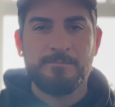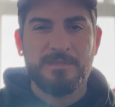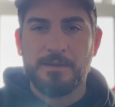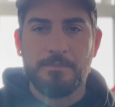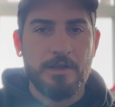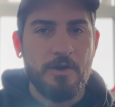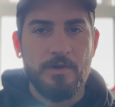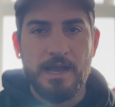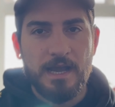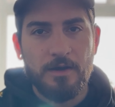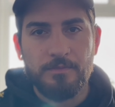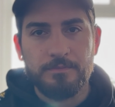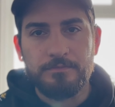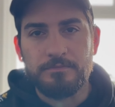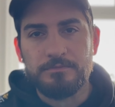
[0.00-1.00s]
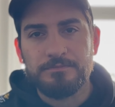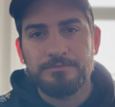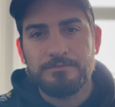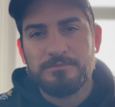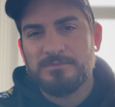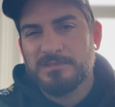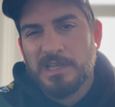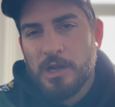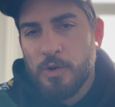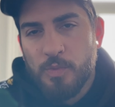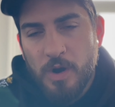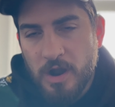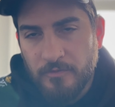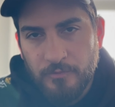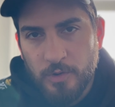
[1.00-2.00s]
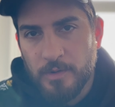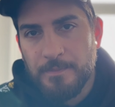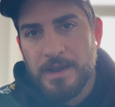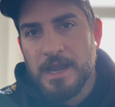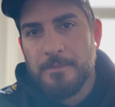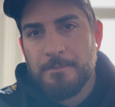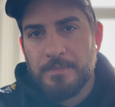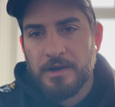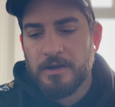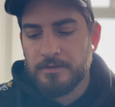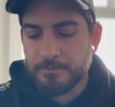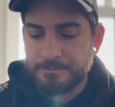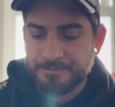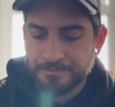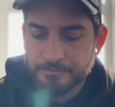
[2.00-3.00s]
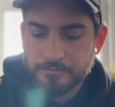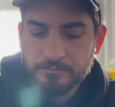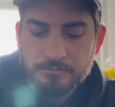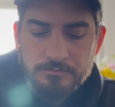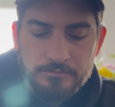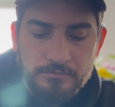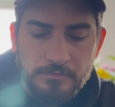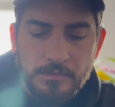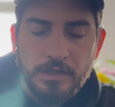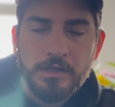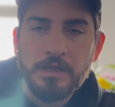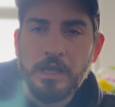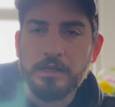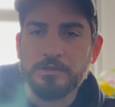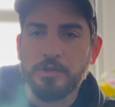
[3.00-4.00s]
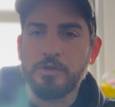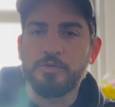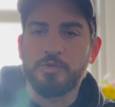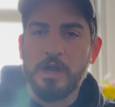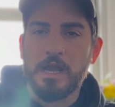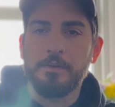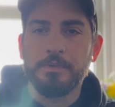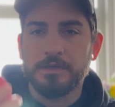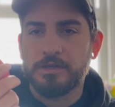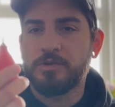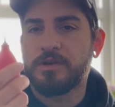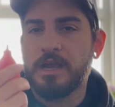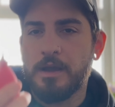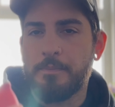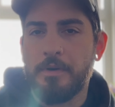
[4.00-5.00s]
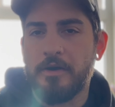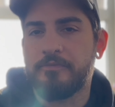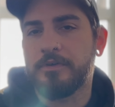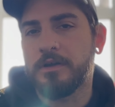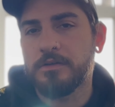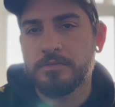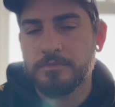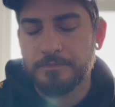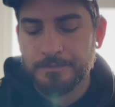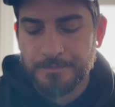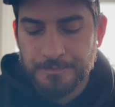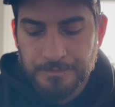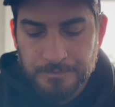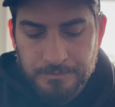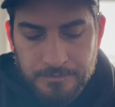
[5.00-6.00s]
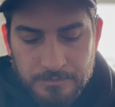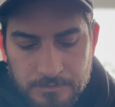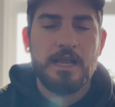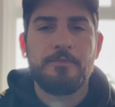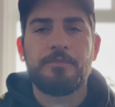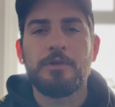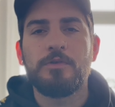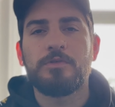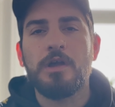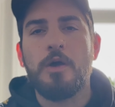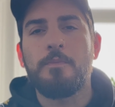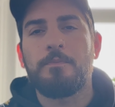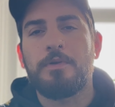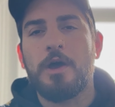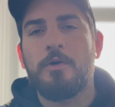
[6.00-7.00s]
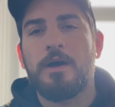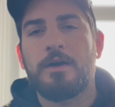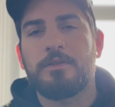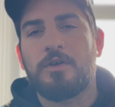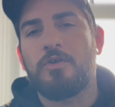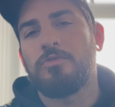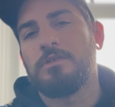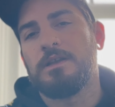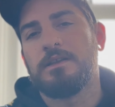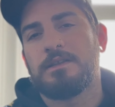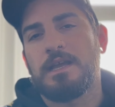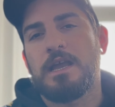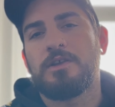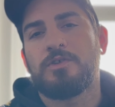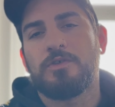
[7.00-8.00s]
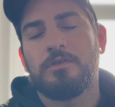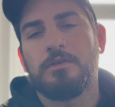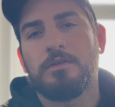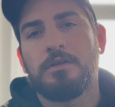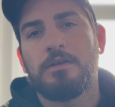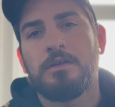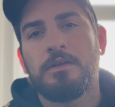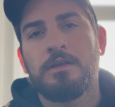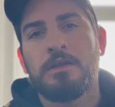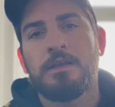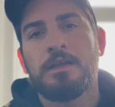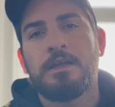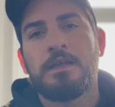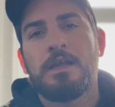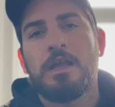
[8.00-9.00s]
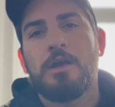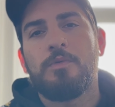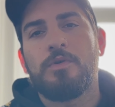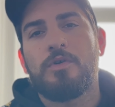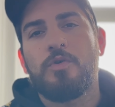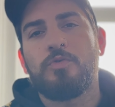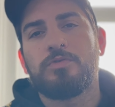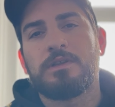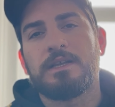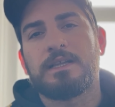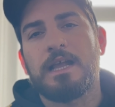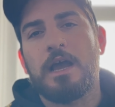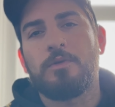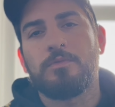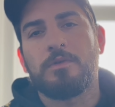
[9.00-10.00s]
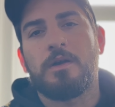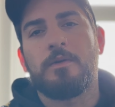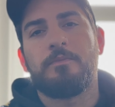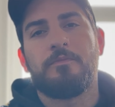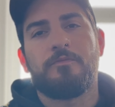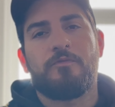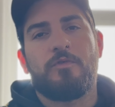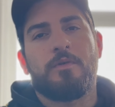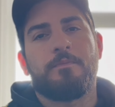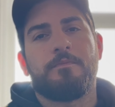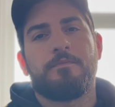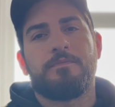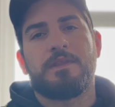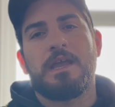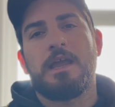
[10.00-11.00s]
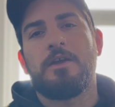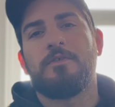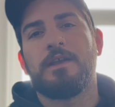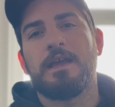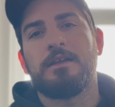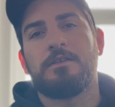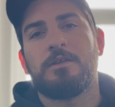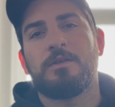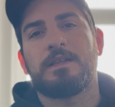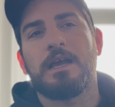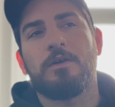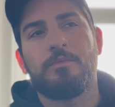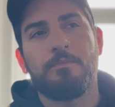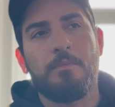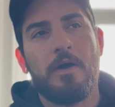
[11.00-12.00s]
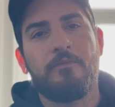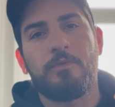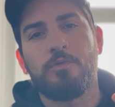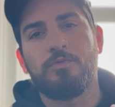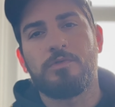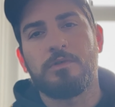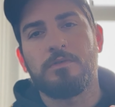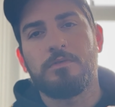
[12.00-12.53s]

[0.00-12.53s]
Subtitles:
Blow it out. It'll work for a bit, but as soon as you're able to, get a puffer. If you don't blow out the condensation, it will cause the sound coming from the hearing aid to sound muffled